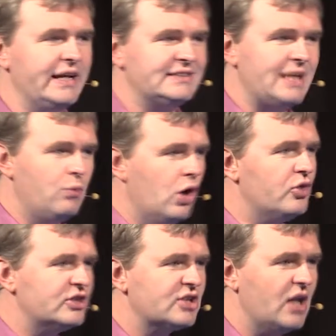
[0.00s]
and say, well,
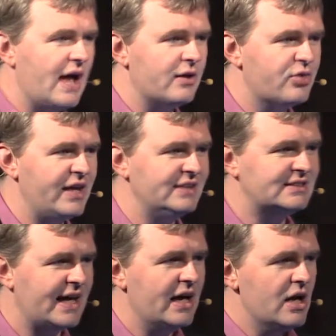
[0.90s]
there's a lot of things
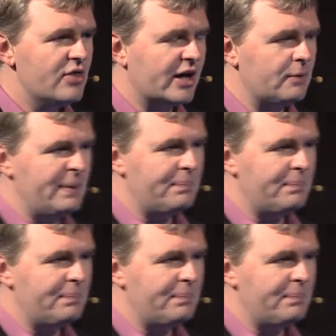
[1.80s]
that, that could be